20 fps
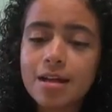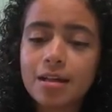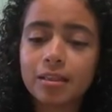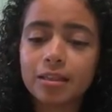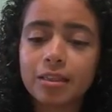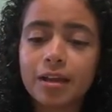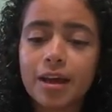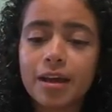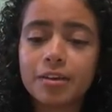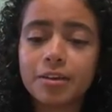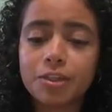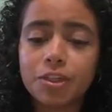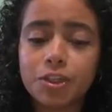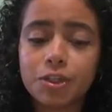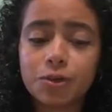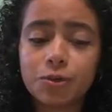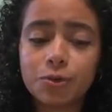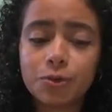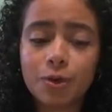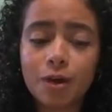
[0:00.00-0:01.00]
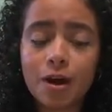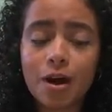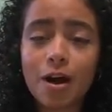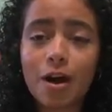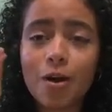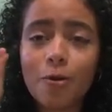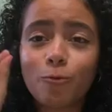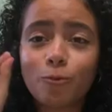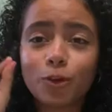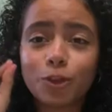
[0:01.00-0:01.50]
led to
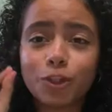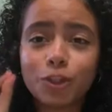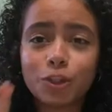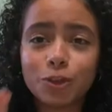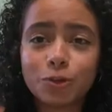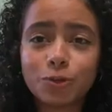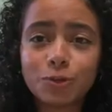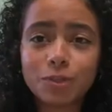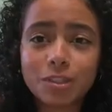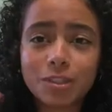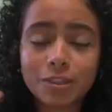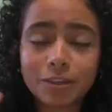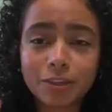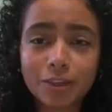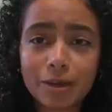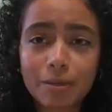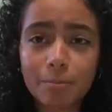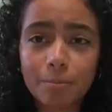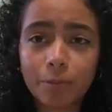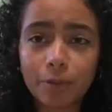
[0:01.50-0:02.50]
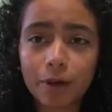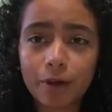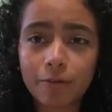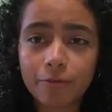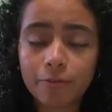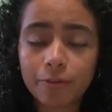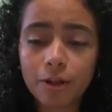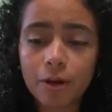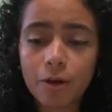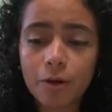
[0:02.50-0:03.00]
reduced limb blood
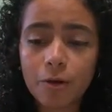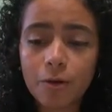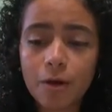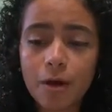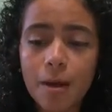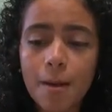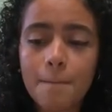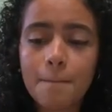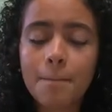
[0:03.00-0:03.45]
flow